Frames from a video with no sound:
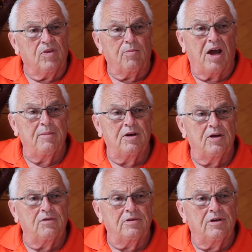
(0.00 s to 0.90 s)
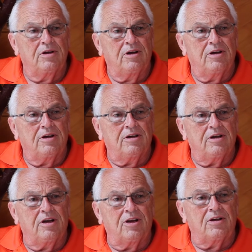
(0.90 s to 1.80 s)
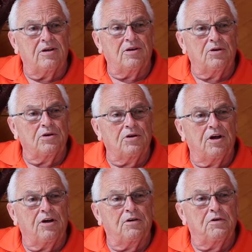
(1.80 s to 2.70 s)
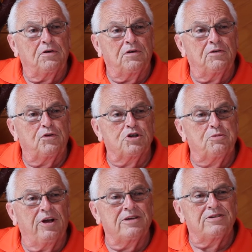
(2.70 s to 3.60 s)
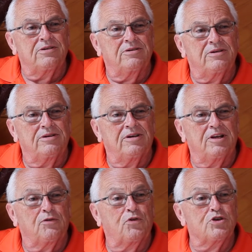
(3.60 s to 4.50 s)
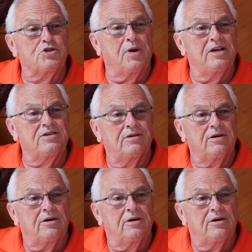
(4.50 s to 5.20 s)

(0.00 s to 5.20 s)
Might have been in the first place in the first race.